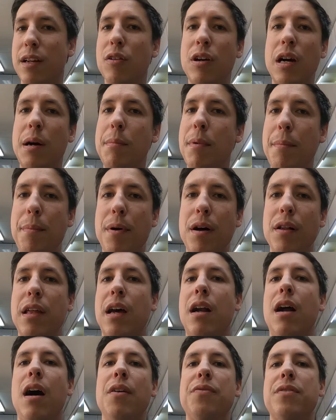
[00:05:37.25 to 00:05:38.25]
don't come up all
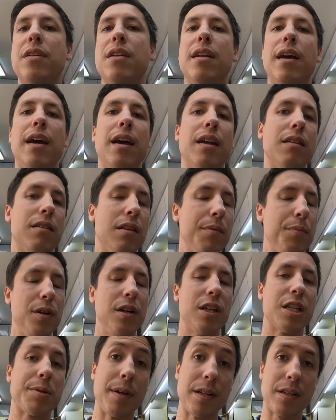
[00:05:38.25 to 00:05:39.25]
that often, and they're
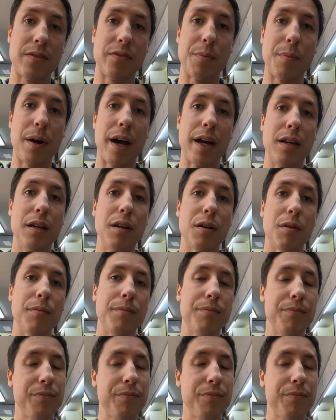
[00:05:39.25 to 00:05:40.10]
pretty expensive to buy new.